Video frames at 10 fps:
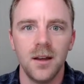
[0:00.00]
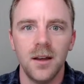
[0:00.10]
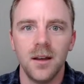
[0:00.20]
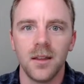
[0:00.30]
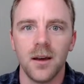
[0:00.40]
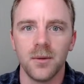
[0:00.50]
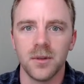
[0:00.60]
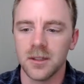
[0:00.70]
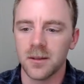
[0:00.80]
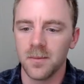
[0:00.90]
That
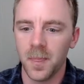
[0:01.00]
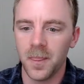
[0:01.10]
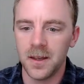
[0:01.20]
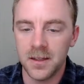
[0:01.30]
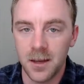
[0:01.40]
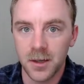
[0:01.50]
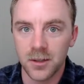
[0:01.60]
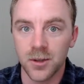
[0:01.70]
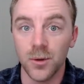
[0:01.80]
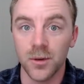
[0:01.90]
was endemic
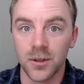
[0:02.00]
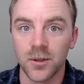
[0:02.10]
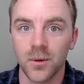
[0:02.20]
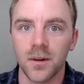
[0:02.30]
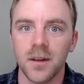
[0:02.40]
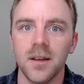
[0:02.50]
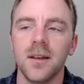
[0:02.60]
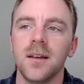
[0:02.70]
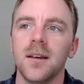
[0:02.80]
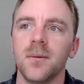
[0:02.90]
to the story.
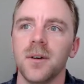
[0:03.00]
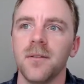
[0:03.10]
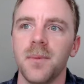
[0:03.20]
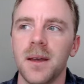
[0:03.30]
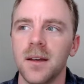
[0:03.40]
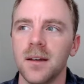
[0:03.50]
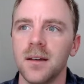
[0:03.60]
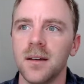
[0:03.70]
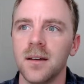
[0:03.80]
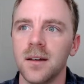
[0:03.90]
It wouldn't have made
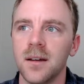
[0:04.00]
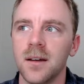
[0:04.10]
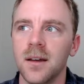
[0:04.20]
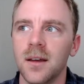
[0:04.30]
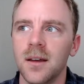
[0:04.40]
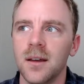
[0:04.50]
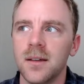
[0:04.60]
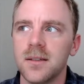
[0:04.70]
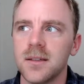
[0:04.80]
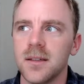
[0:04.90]

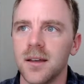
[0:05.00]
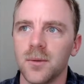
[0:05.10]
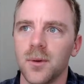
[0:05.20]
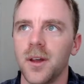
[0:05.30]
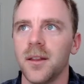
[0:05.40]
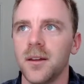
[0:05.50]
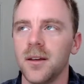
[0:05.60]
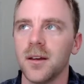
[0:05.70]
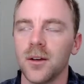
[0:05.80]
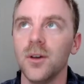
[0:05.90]
sense. Well, not that
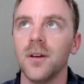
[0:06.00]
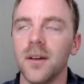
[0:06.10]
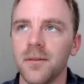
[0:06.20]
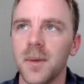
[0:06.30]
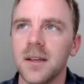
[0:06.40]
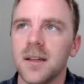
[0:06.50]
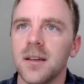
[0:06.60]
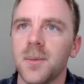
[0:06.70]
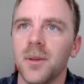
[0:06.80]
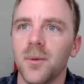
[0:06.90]
it couldn't have made sense,
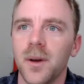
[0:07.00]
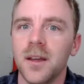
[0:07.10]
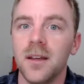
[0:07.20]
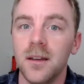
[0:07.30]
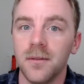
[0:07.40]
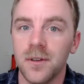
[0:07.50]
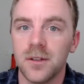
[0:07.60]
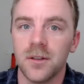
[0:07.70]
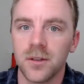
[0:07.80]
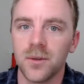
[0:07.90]
but the way he
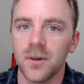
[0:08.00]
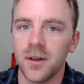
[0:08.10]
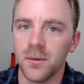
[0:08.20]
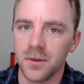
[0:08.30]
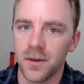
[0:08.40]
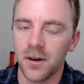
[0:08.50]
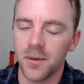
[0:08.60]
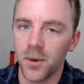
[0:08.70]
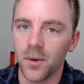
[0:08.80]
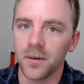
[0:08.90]
envisioned the story, it was very
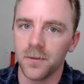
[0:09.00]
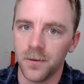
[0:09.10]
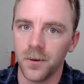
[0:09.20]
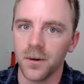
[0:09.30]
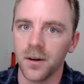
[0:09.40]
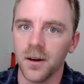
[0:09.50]
important for